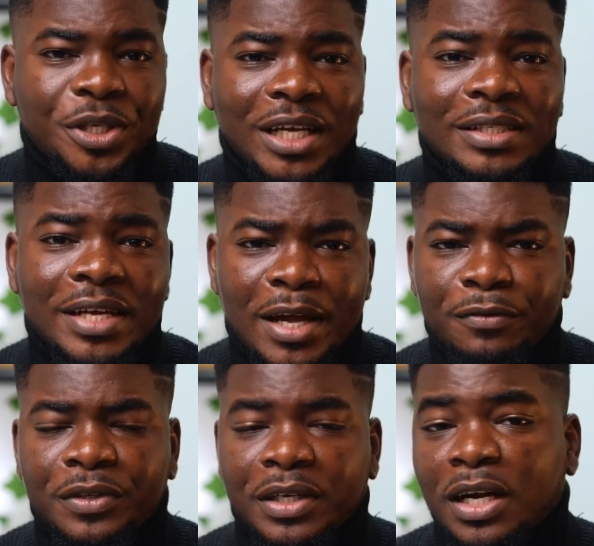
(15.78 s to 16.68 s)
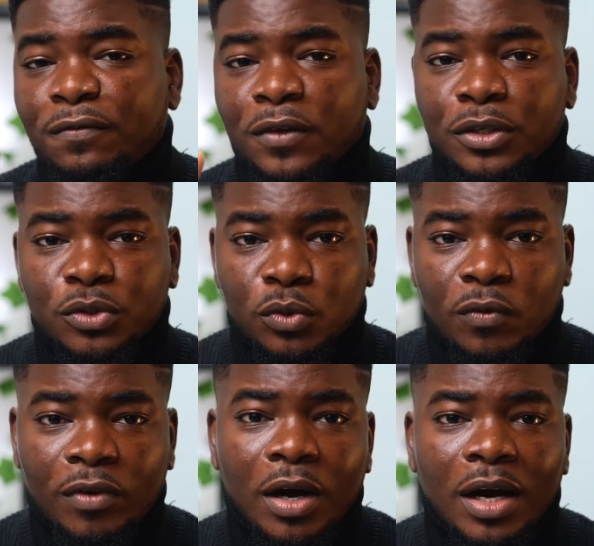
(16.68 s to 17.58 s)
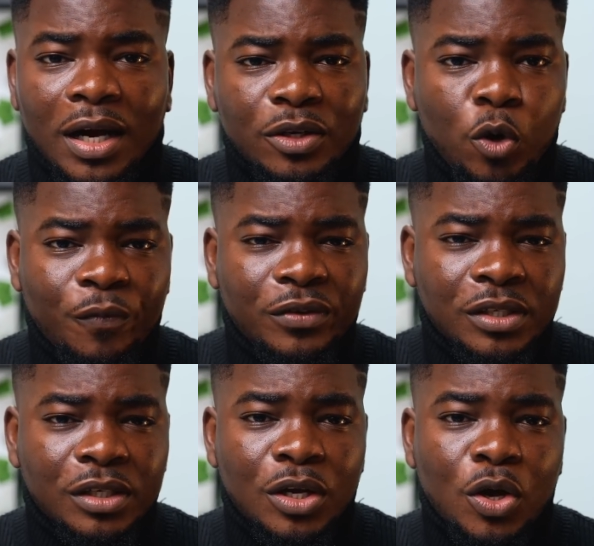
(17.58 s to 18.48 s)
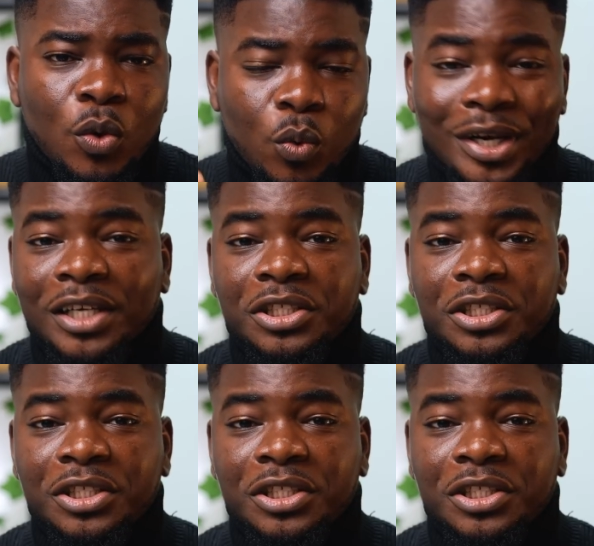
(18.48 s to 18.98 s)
be getting everything I've learned so far, and hopefully what I